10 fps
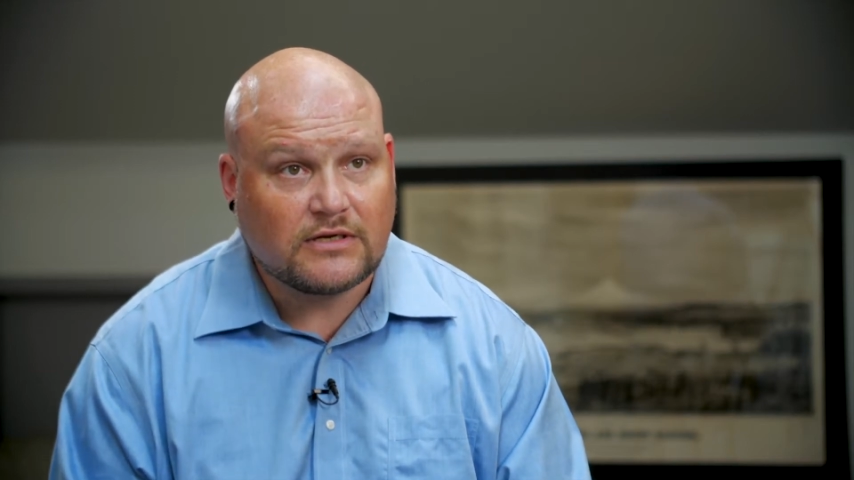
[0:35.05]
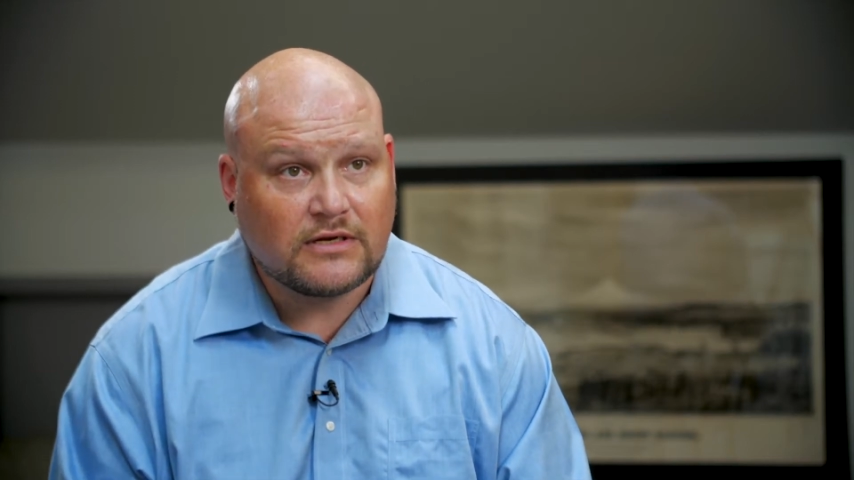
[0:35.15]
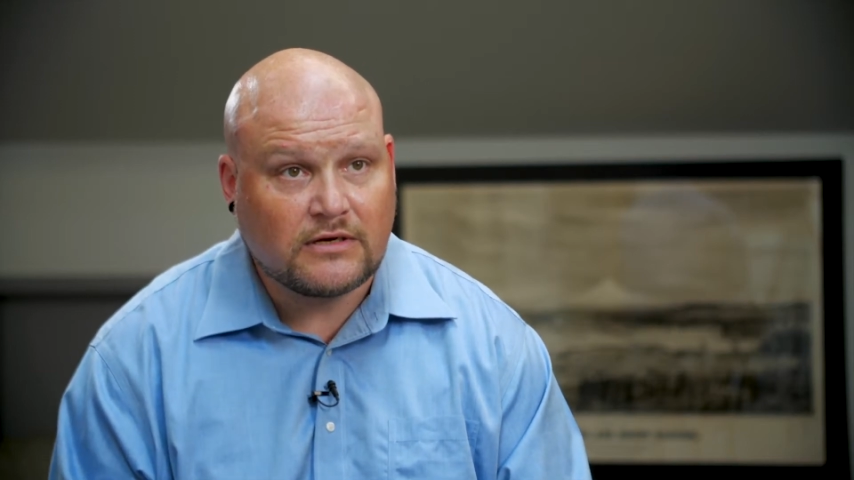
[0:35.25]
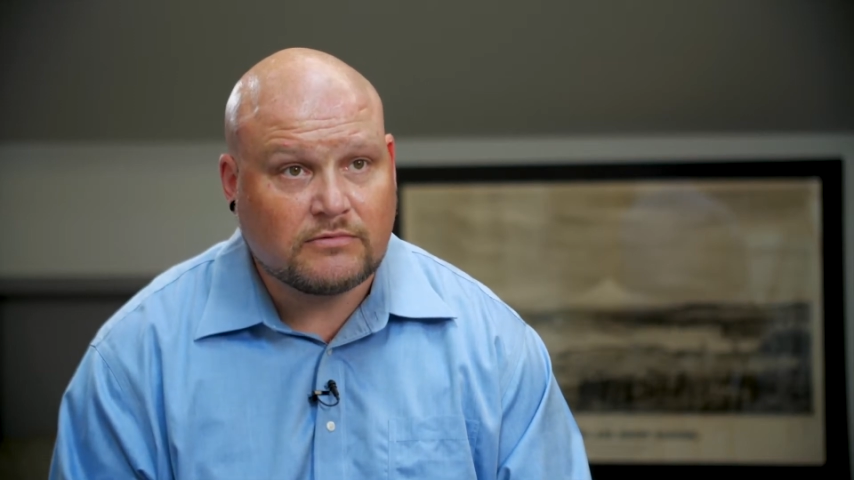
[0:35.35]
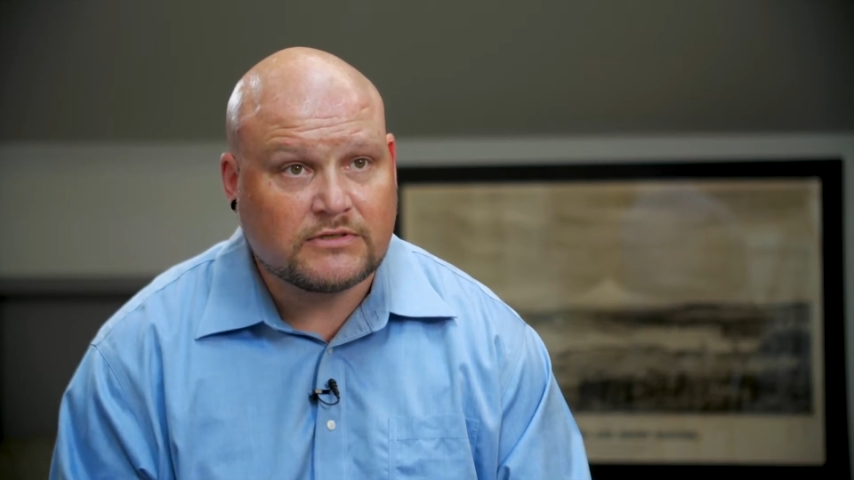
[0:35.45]

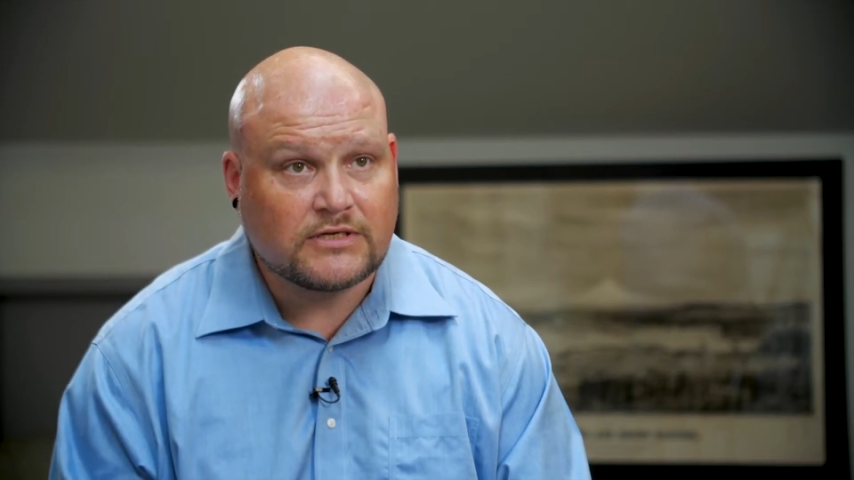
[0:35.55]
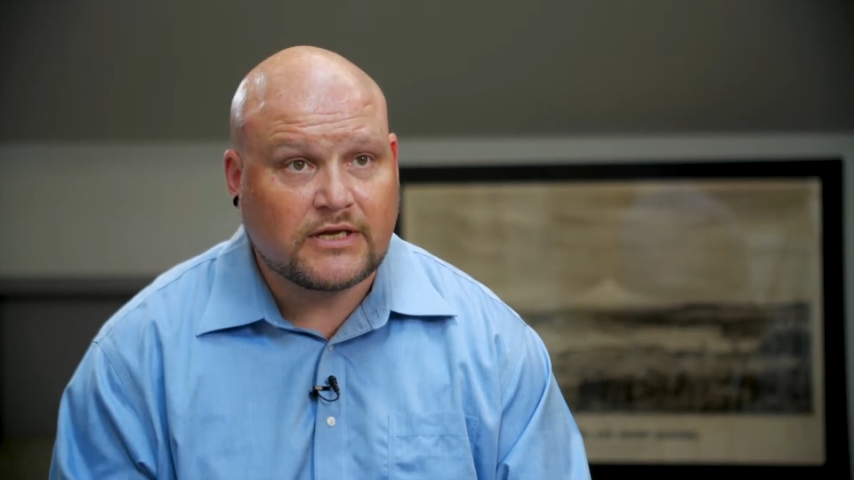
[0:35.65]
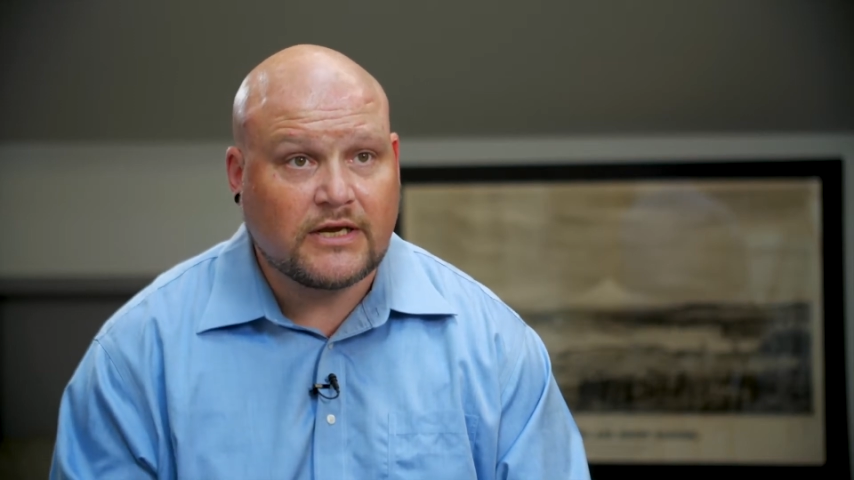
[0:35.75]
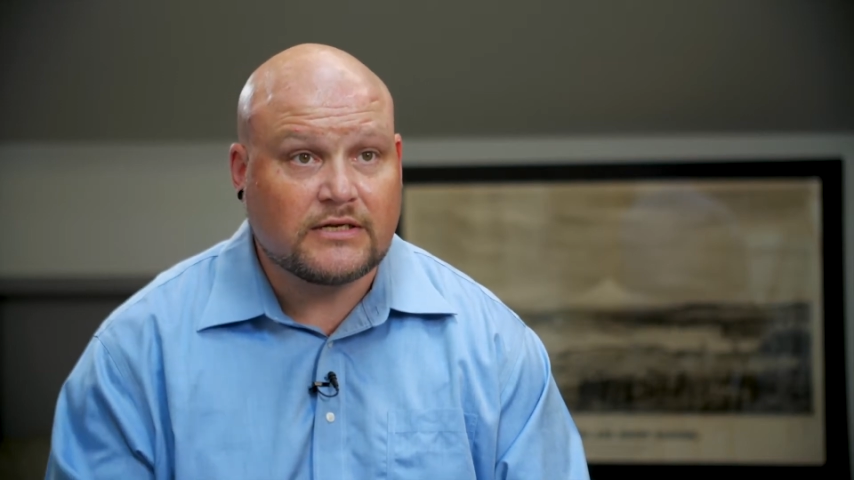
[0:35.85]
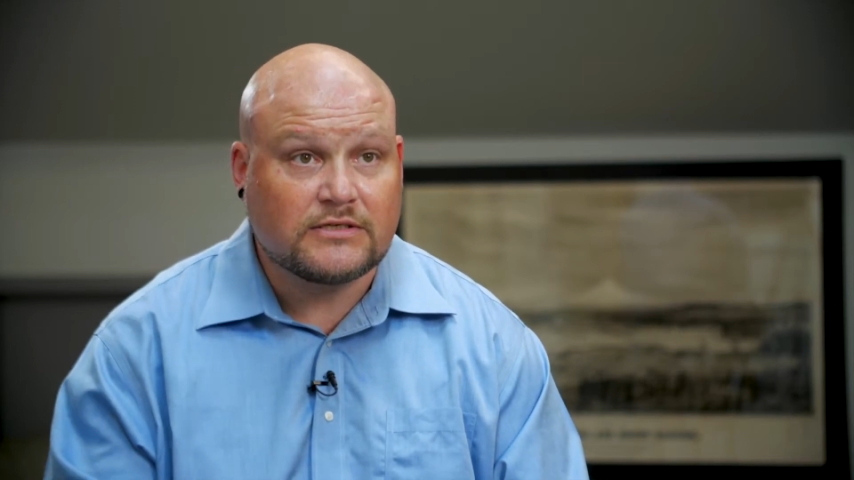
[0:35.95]
and it was
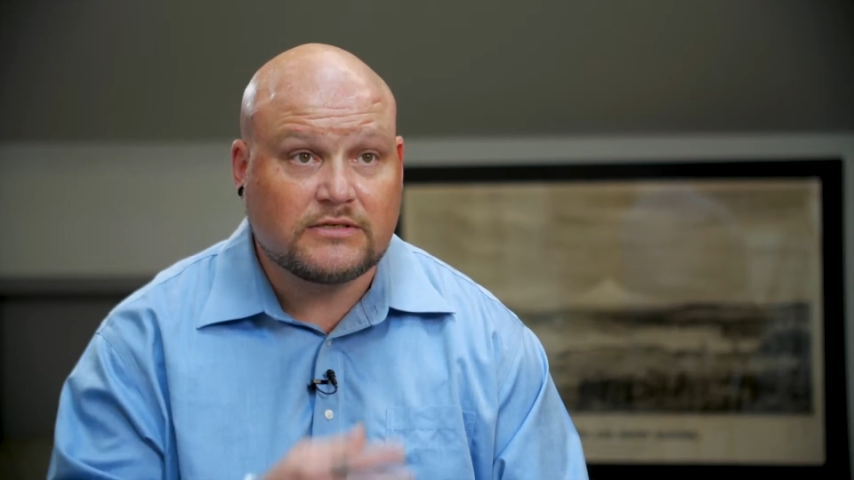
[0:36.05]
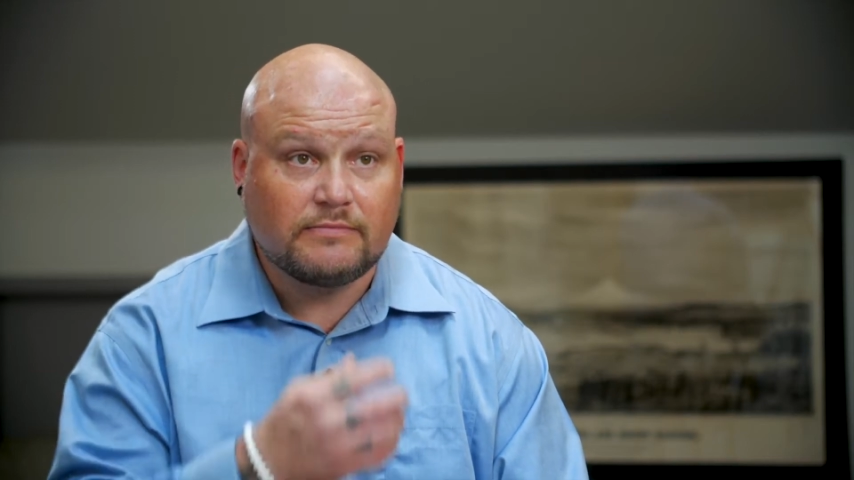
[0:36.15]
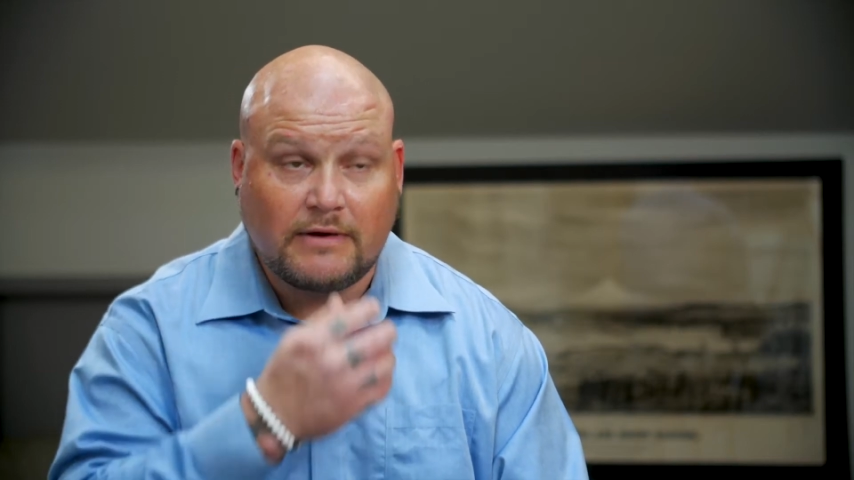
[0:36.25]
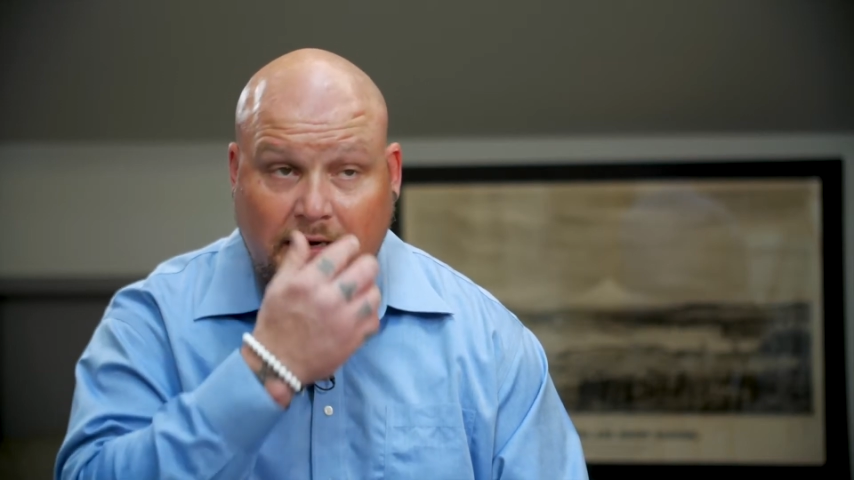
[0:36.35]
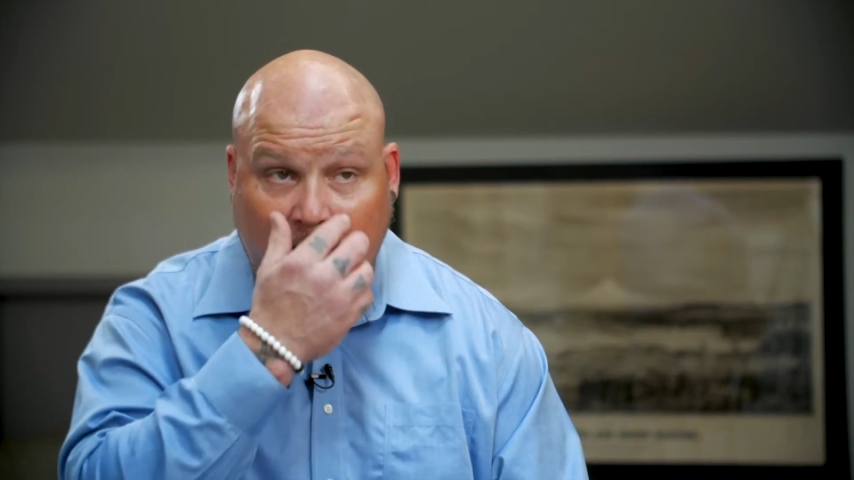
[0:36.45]
against
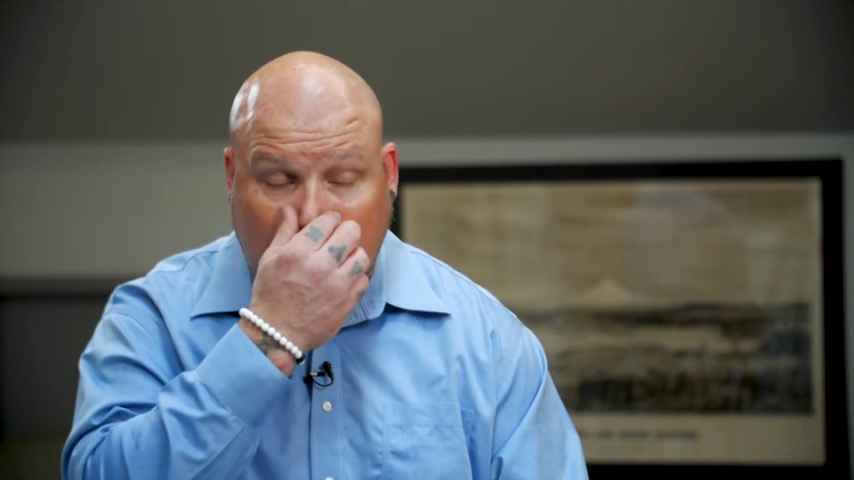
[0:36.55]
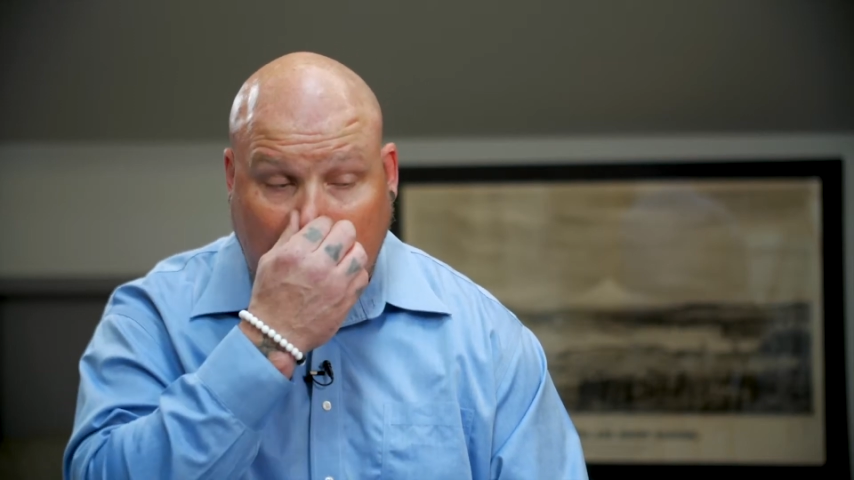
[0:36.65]
my